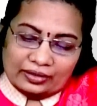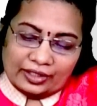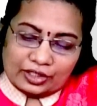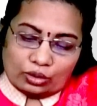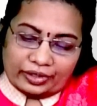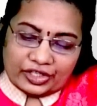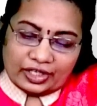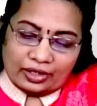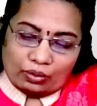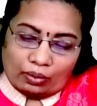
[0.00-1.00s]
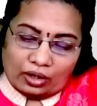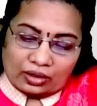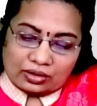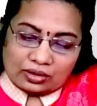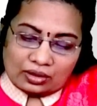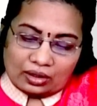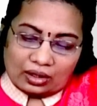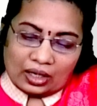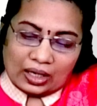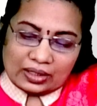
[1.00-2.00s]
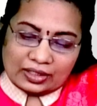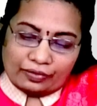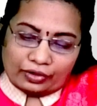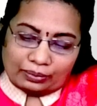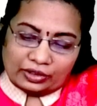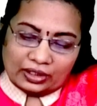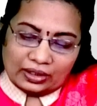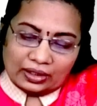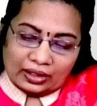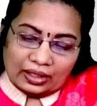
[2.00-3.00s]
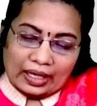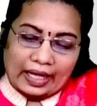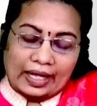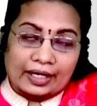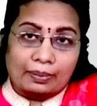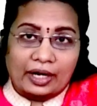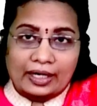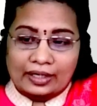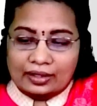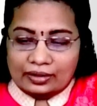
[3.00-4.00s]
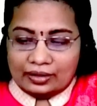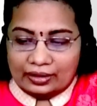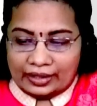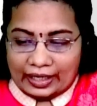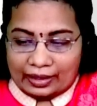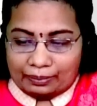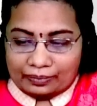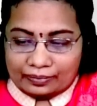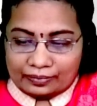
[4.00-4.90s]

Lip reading: this question was asked from the remainder theorem.